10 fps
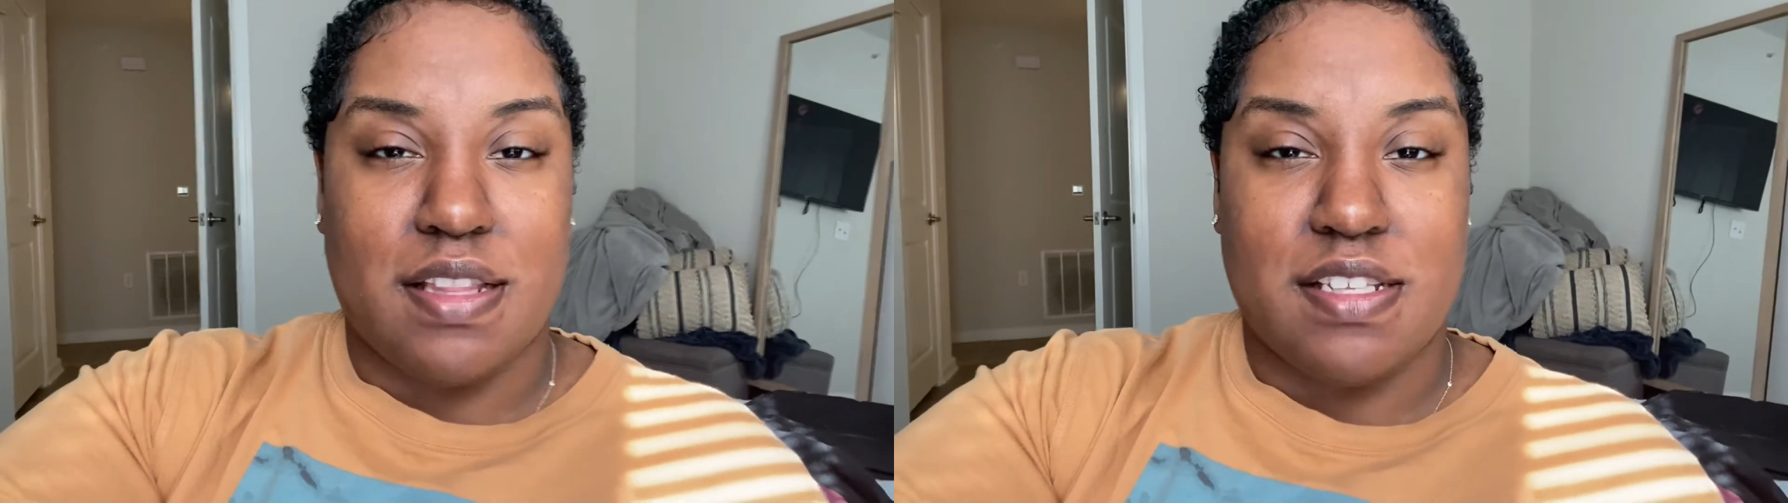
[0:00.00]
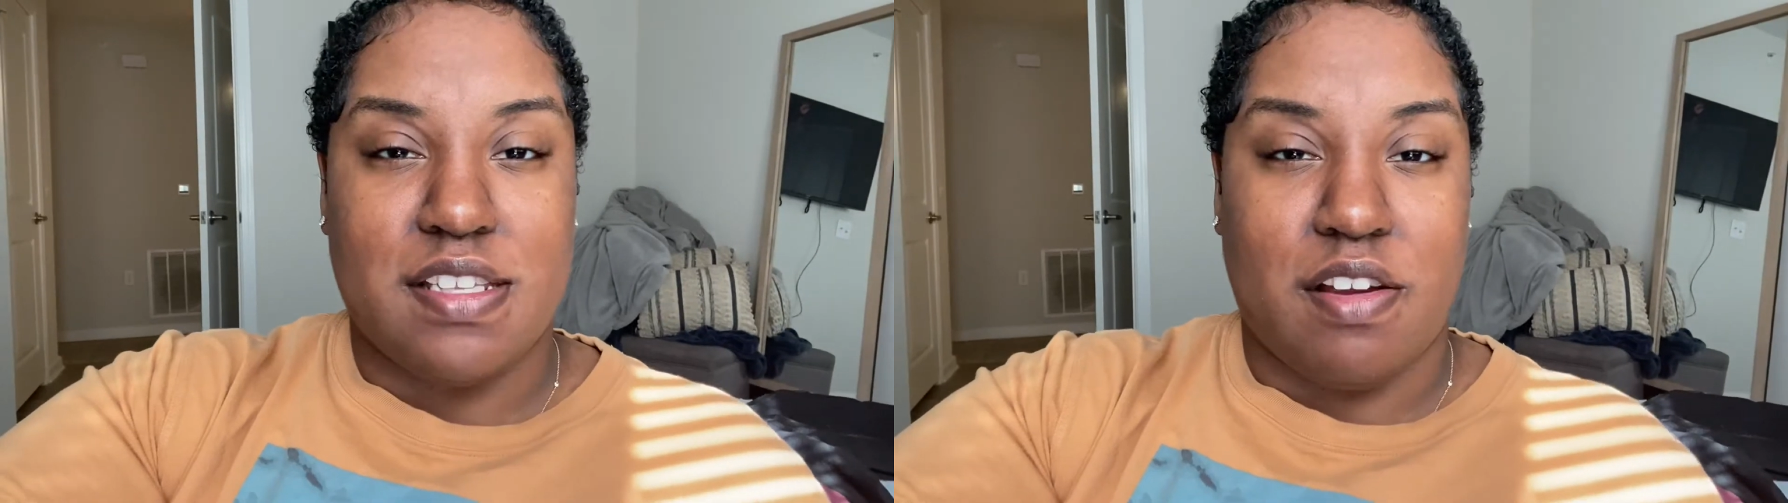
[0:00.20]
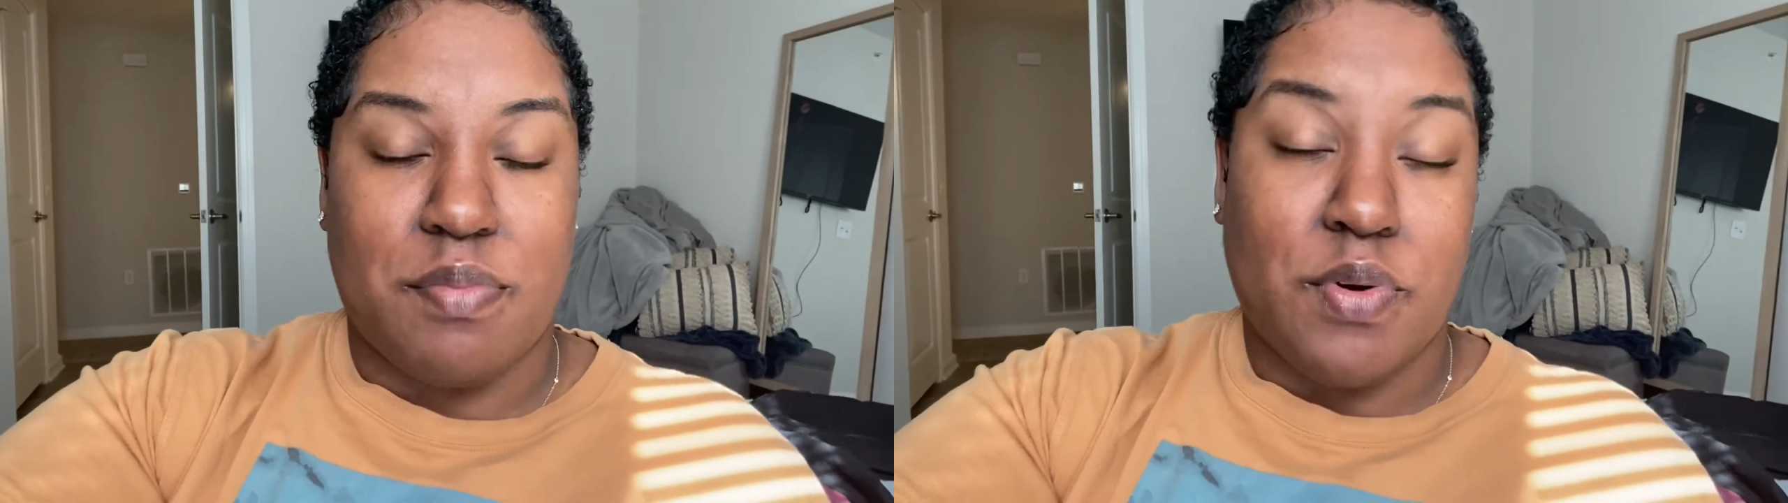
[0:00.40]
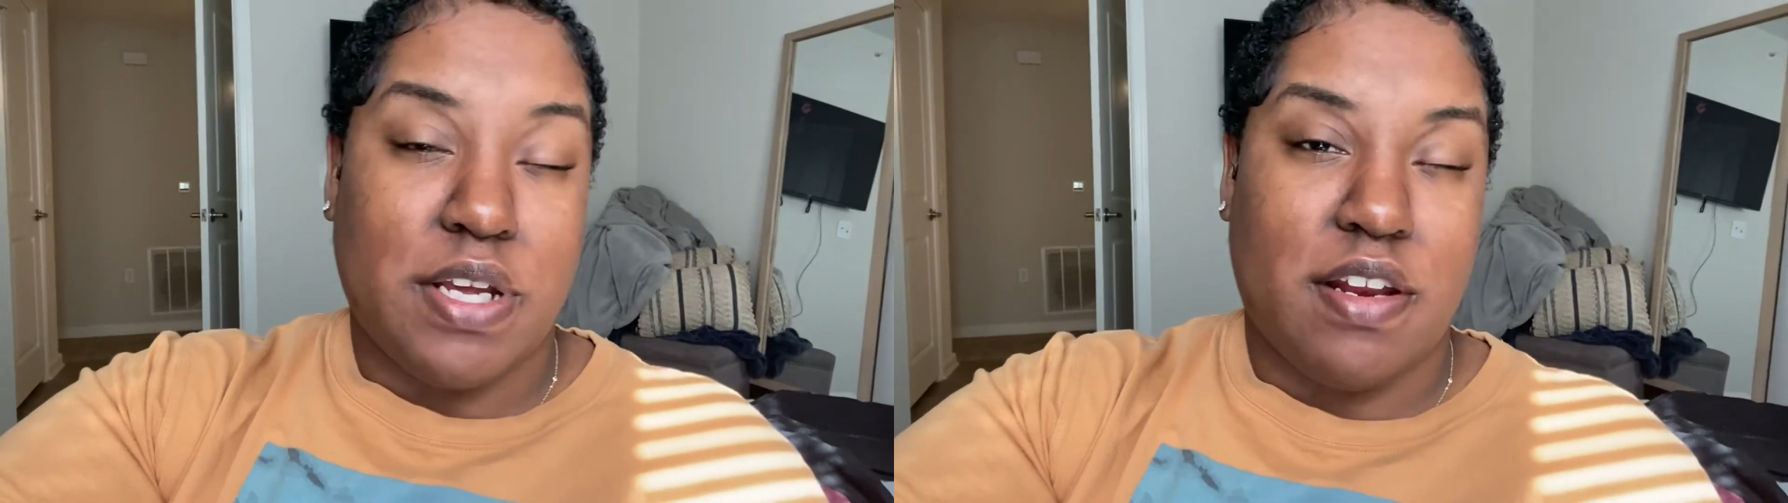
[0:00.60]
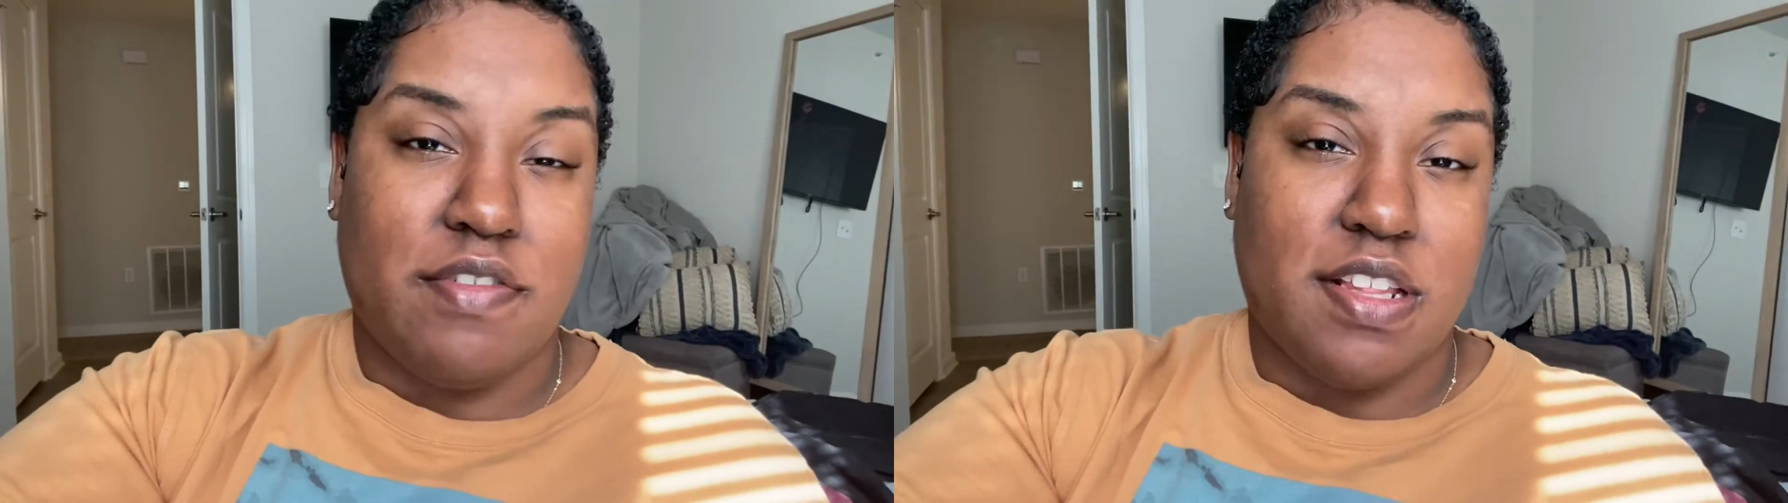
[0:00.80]
the ceremony
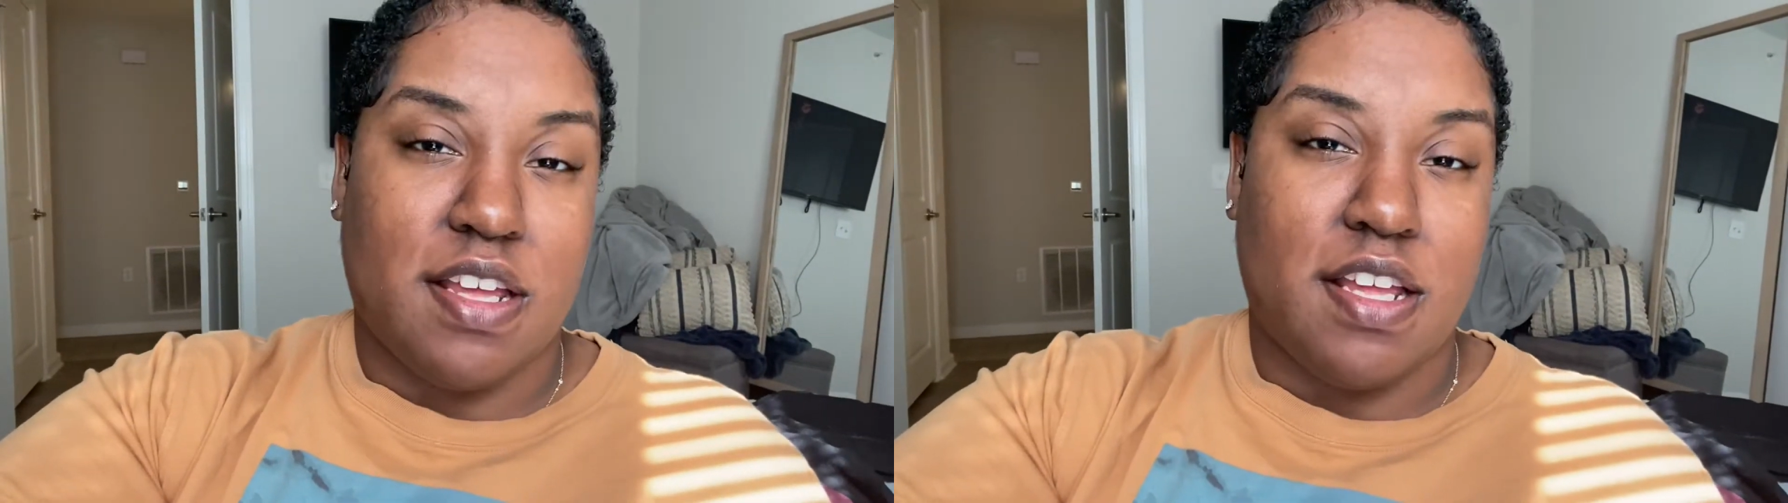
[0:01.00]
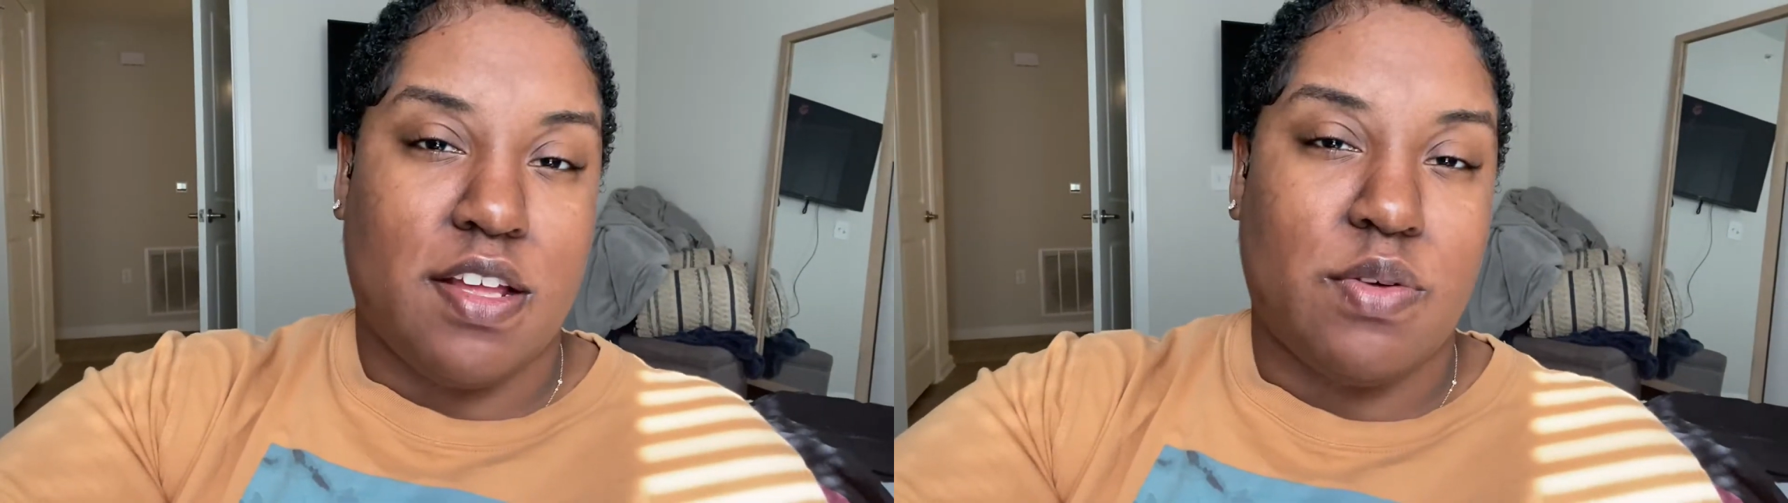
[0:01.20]
and everything,